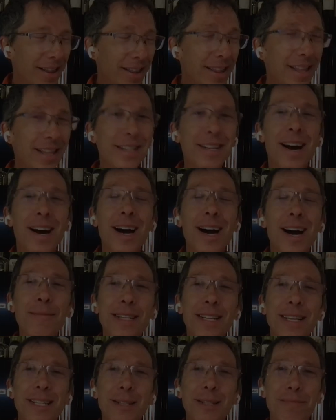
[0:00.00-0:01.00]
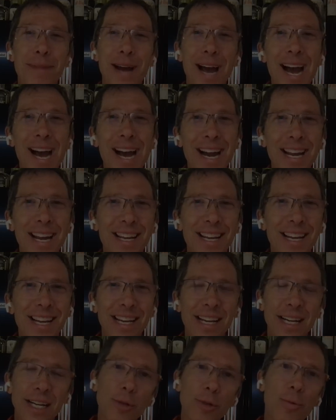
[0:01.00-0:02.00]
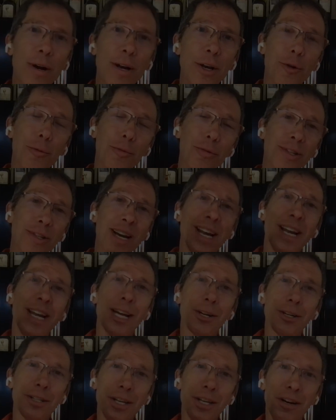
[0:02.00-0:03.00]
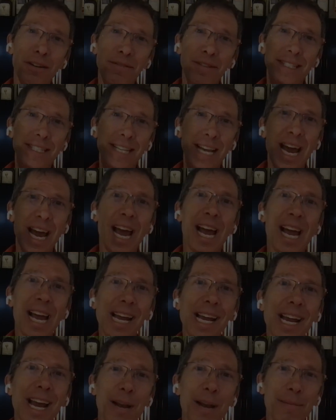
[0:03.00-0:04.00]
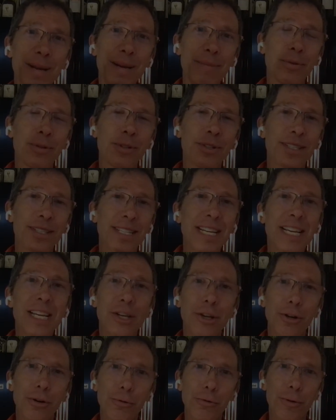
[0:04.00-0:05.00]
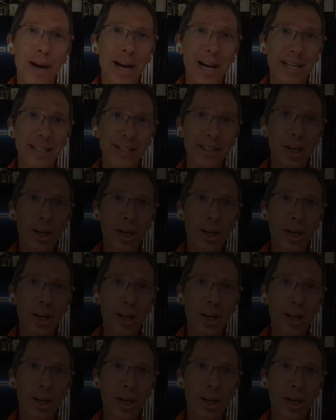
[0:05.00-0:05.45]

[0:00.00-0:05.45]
The times that it's bad is when you're presenting yourself as A and people see you as